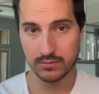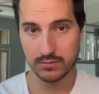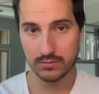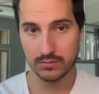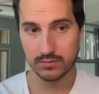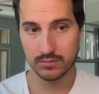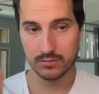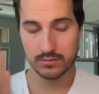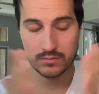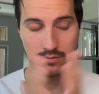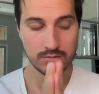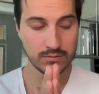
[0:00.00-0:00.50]

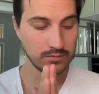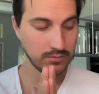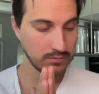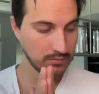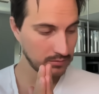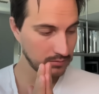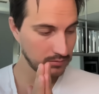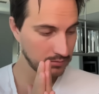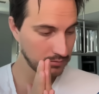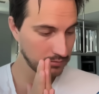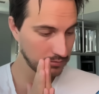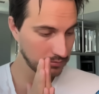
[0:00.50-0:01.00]

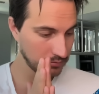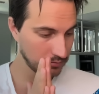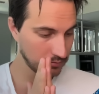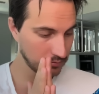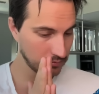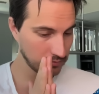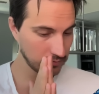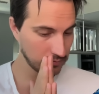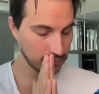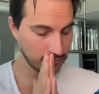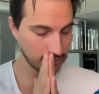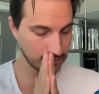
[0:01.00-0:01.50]

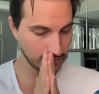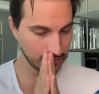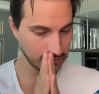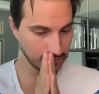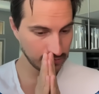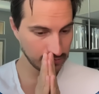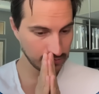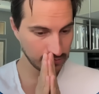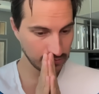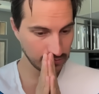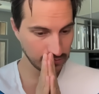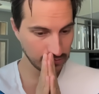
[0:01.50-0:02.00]

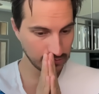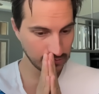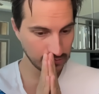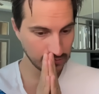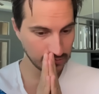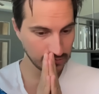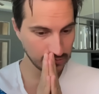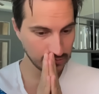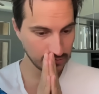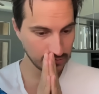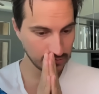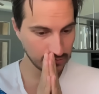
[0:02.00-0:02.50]

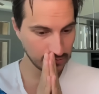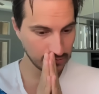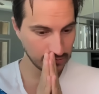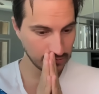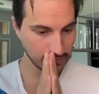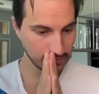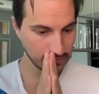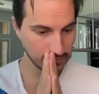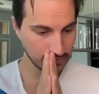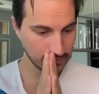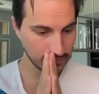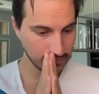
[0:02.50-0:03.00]

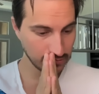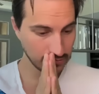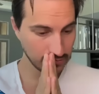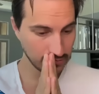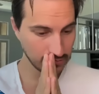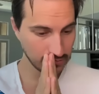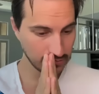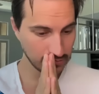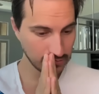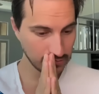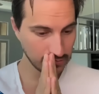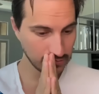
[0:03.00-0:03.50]

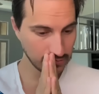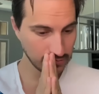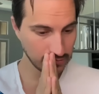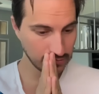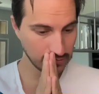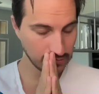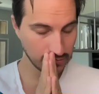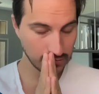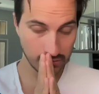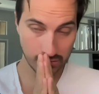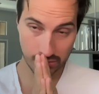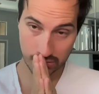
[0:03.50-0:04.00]

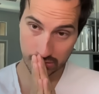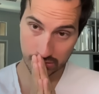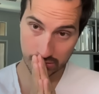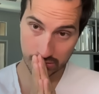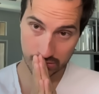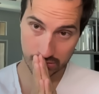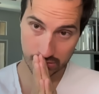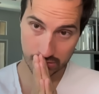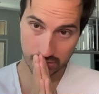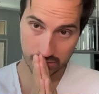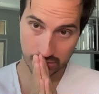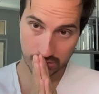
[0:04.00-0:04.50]

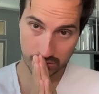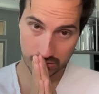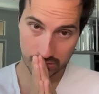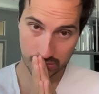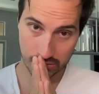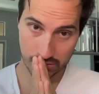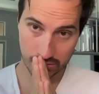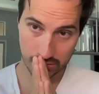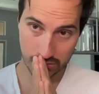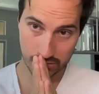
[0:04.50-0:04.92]
(silent)